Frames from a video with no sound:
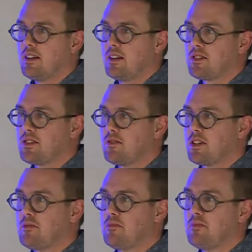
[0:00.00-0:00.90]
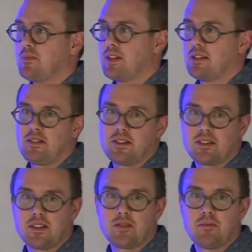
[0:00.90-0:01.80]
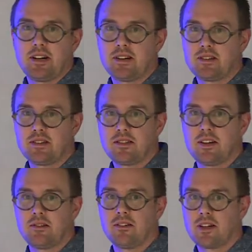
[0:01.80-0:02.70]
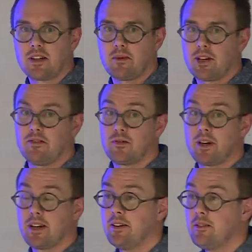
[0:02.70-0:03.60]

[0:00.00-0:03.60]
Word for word: lots of exp interesting experiences now coming out of Spain